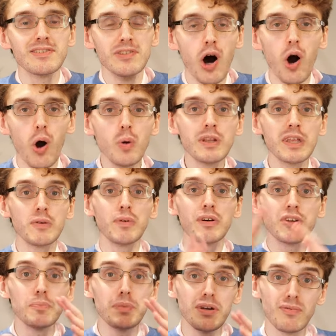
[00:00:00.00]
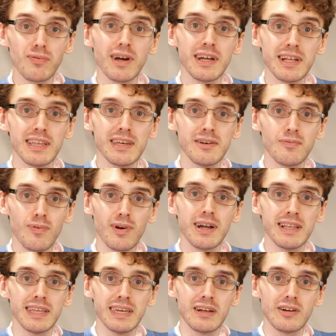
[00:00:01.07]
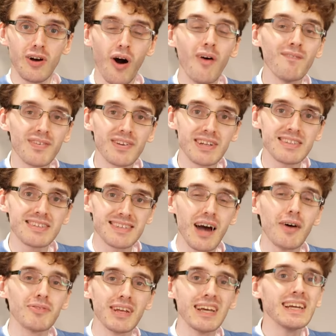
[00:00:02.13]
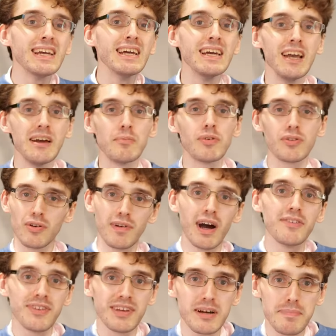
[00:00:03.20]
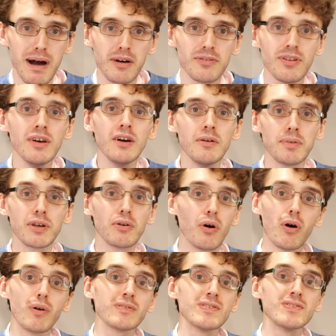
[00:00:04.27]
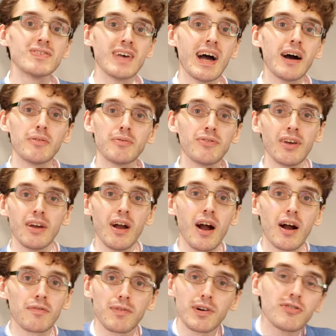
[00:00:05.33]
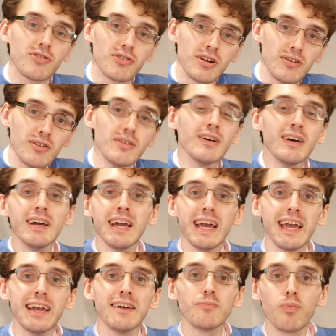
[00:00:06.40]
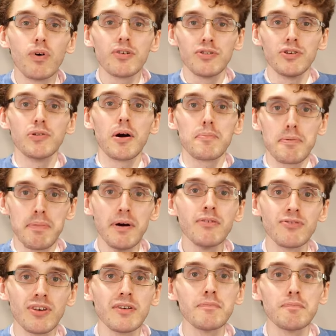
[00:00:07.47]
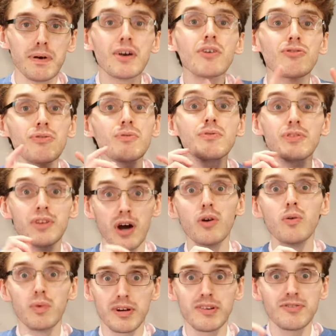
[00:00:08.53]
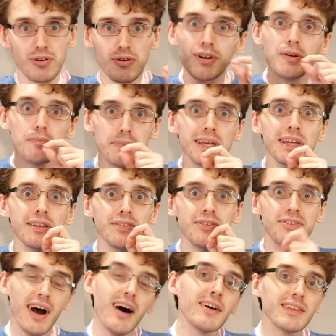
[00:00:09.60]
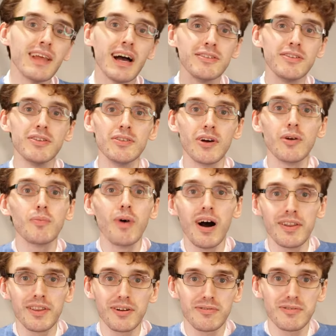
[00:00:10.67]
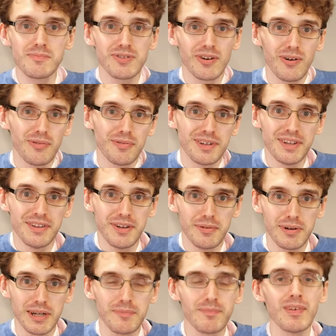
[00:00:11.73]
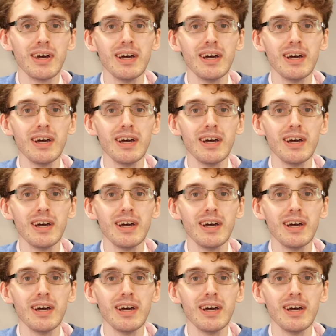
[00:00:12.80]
not only will you be really, really confident sounding in what you're writing about, but you'll also sound original in what you are proposing because you know what is already being done and you know what other groups are already doing.